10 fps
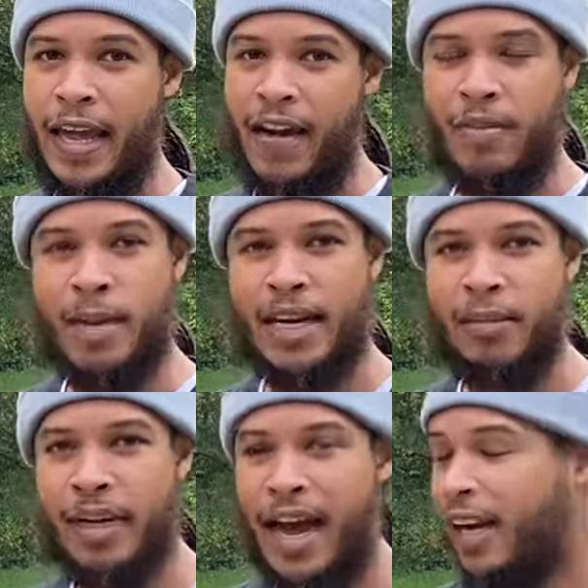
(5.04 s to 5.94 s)
Everybody
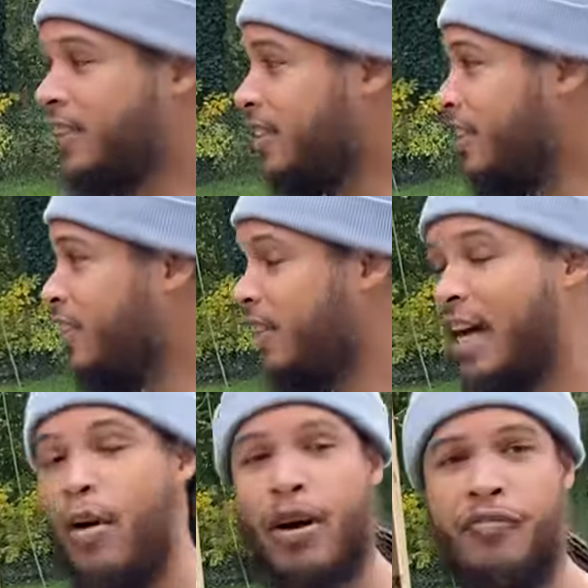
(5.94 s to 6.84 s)
been asking
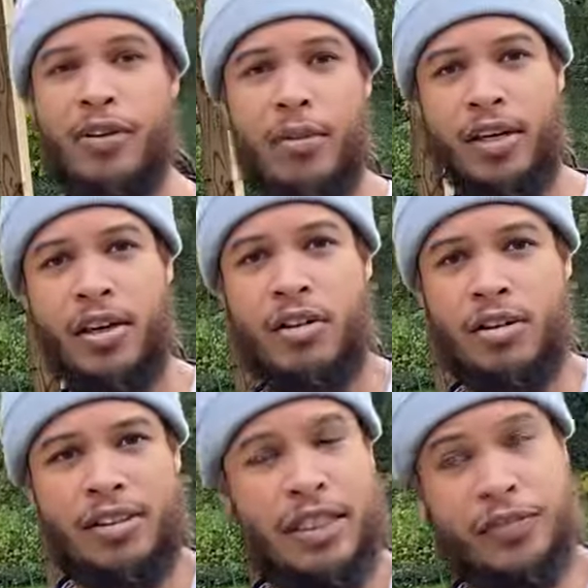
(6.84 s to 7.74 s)
how I feed my
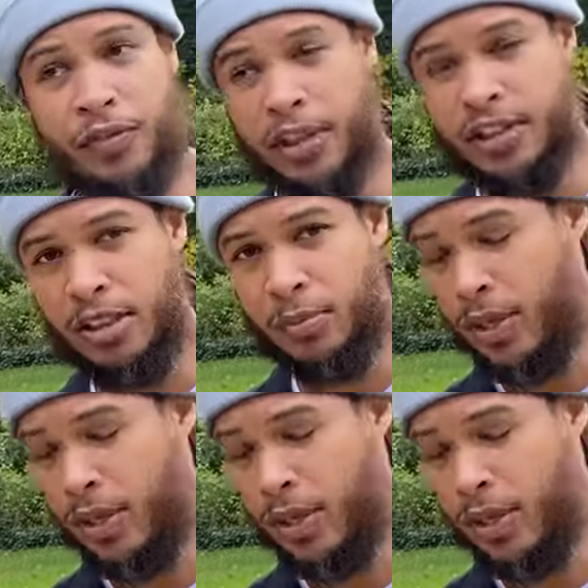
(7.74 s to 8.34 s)
dogs. It's very simple.